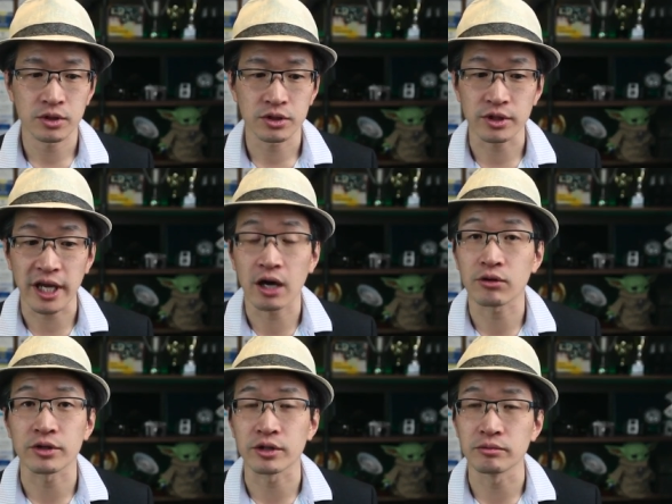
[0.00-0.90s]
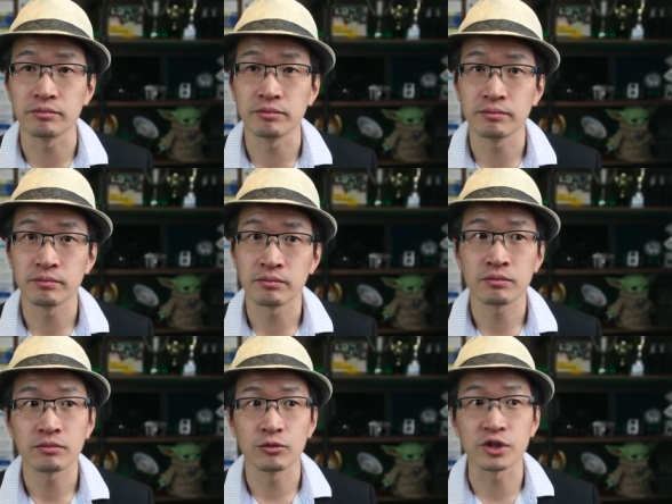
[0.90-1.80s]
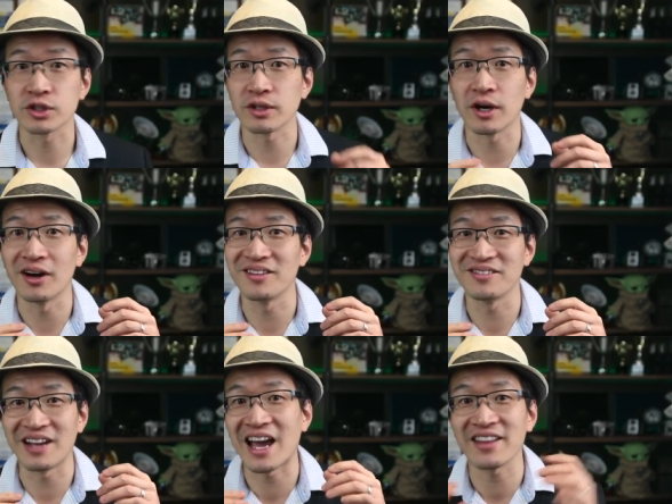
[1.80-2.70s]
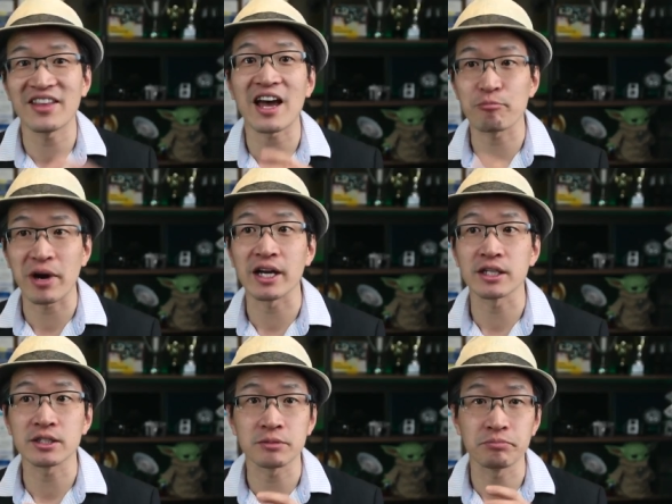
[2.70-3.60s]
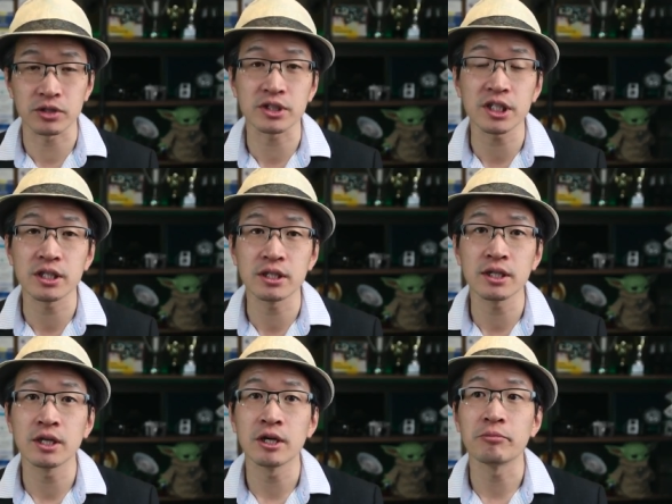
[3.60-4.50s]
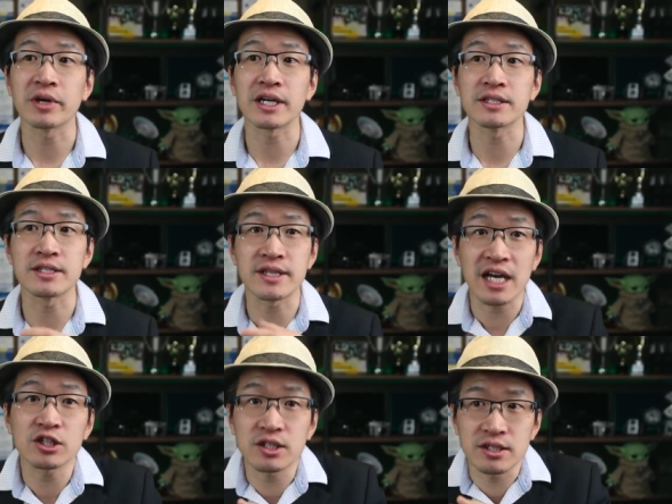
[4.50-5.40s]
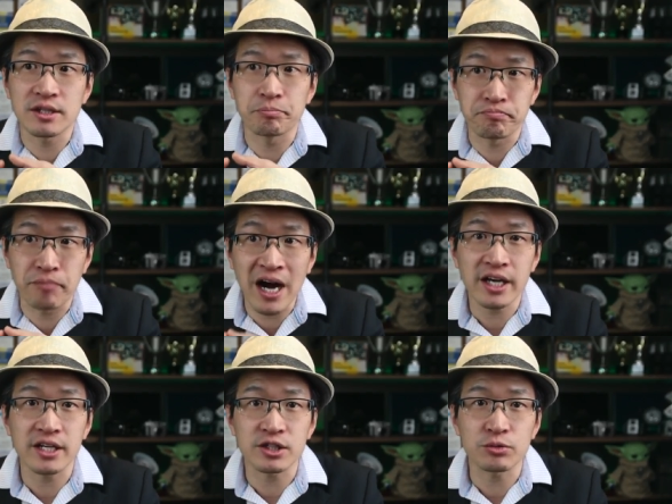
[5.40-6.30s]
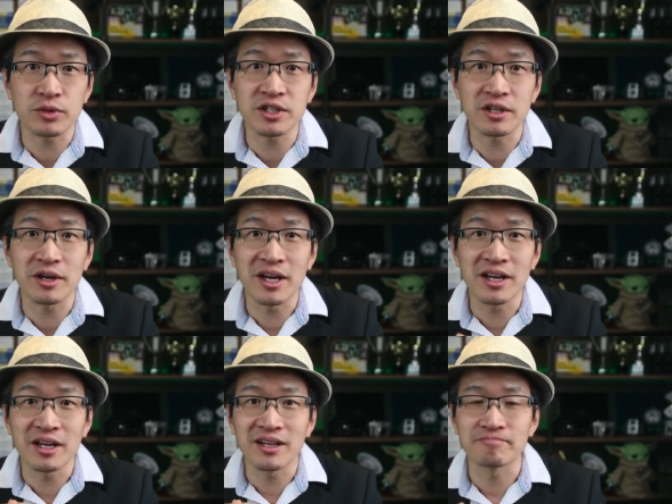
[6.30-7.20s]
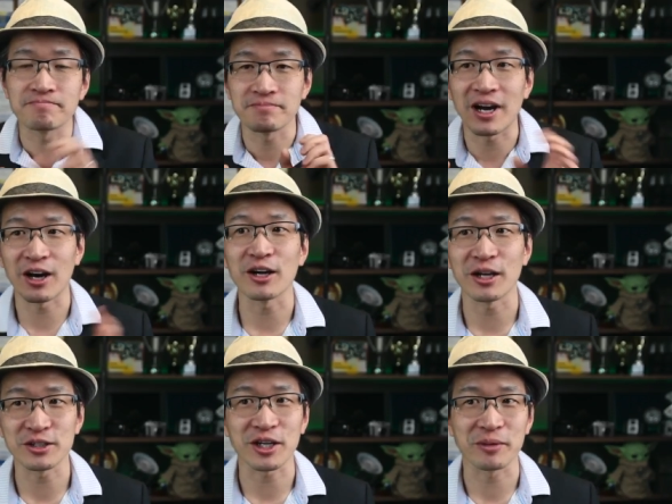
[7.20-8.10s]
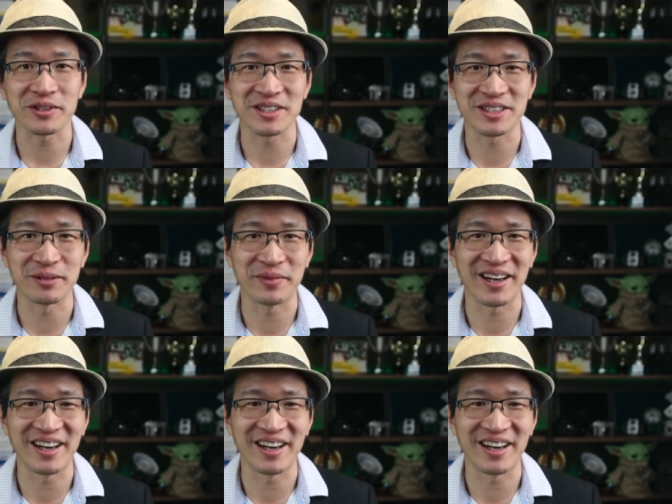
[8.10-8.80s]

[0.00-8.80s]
So the algorithm was had that bias built in because that's the bias wasn't I'll, I'll talk about this in a bit.